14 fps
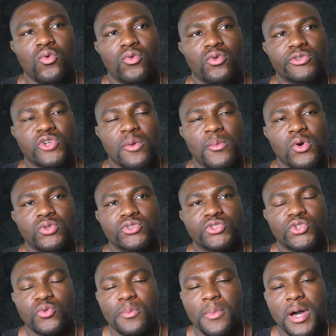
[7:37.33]
almost
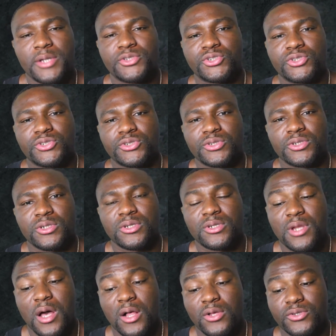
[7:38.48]
too much
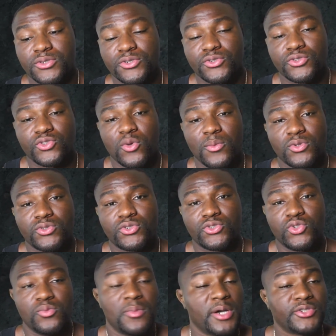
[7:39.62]
knowledge, and there's almost
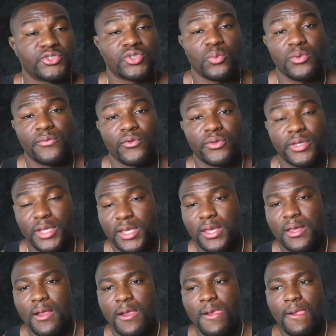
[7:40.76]
too much, so we forget.
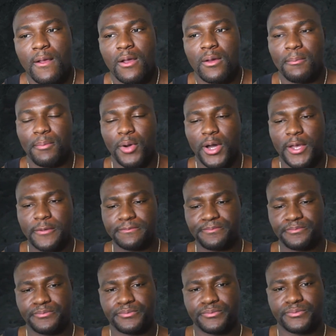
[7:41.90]
But
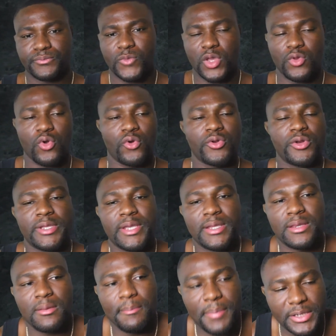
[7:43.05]
in order to get in
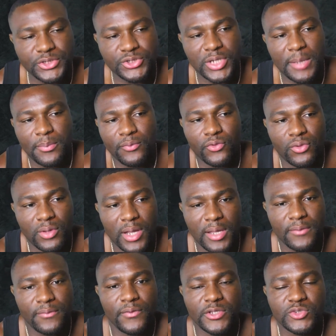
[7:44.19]
the best shape of your
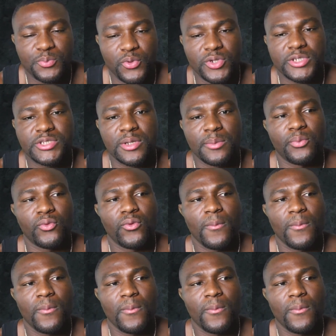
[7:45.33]
life, it's pretty simple.